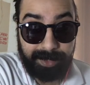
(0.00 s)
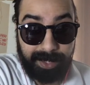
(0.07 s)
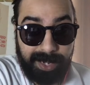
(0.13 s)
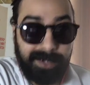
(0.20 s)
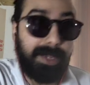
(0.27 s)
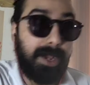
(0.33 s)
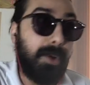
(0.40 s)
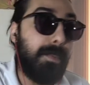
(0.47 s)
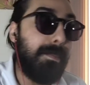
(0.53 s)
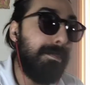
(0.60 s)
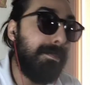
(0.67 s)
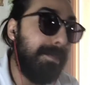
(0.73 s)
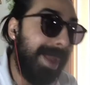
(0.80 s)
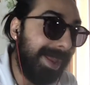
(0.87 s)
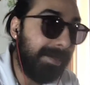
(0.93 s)
and go,
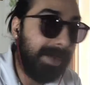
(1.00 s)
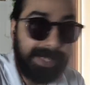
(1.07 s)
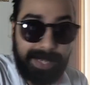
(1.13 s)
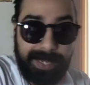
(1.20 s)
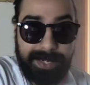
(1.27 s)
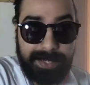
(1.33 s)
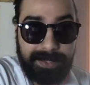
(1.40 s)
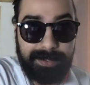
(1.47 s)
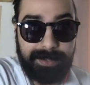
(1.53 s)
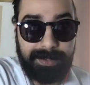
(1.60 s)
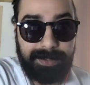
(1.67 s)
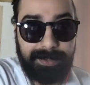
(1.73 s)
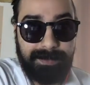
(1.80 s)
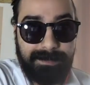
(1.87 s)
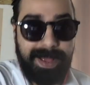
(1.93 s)
maybe they didn't
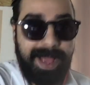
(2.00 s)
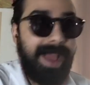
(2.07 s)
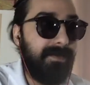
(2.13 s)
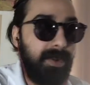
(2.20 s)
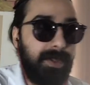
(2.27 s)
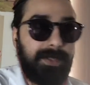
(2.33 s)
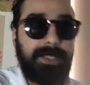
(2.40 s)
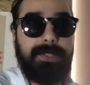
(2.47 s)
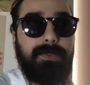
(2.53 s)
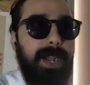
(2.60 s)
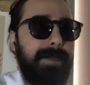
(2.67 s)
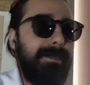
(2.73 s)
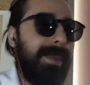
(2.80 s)
have all this right.